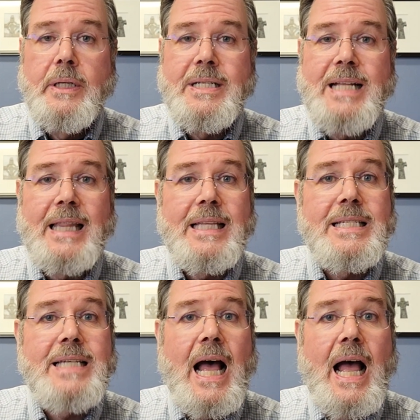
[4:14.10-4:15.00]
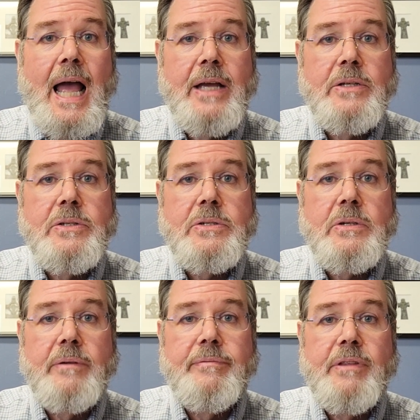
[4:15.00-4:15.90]
It's not the
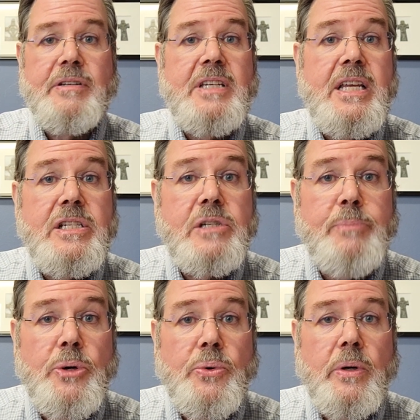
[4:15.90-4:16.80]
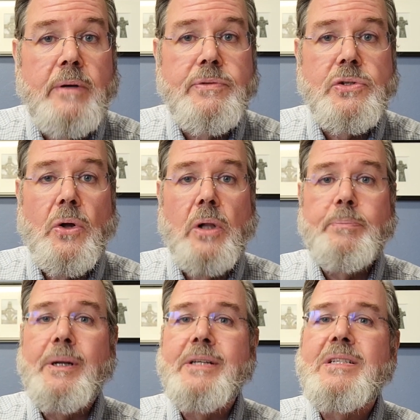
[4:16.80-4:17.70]
size of the teaspoon of
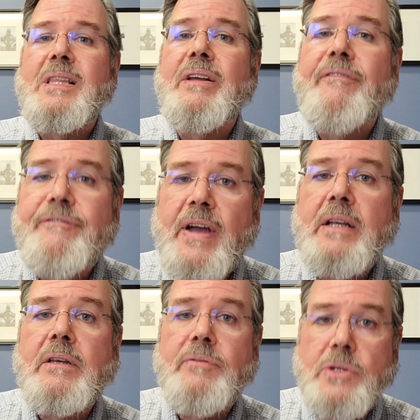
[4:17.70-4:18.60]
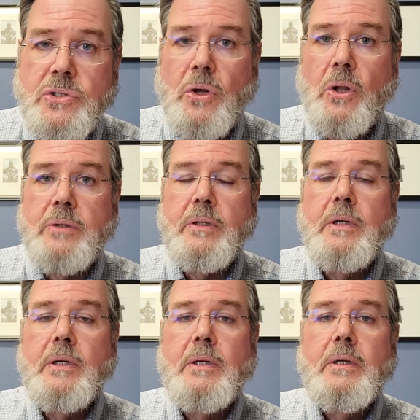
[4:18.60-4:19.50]
salt, but it's the effect of the salt
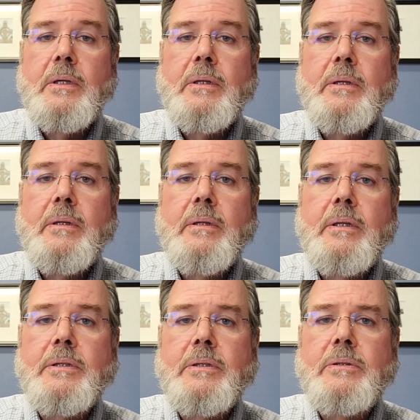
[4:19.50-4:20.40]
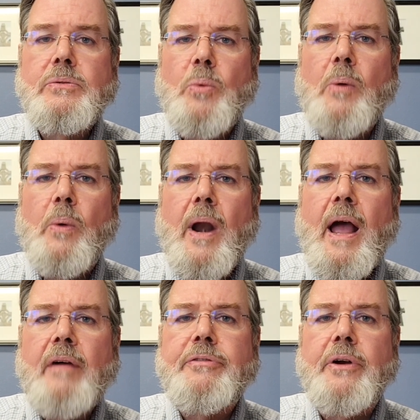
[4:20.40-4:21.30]
that's what we're
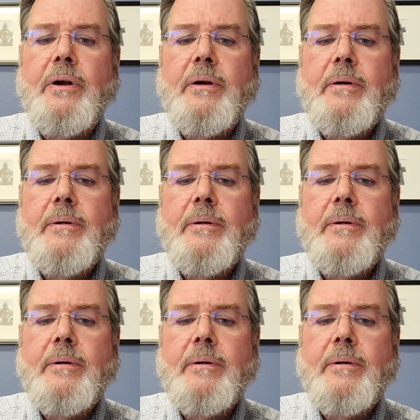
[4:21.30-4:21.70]
after.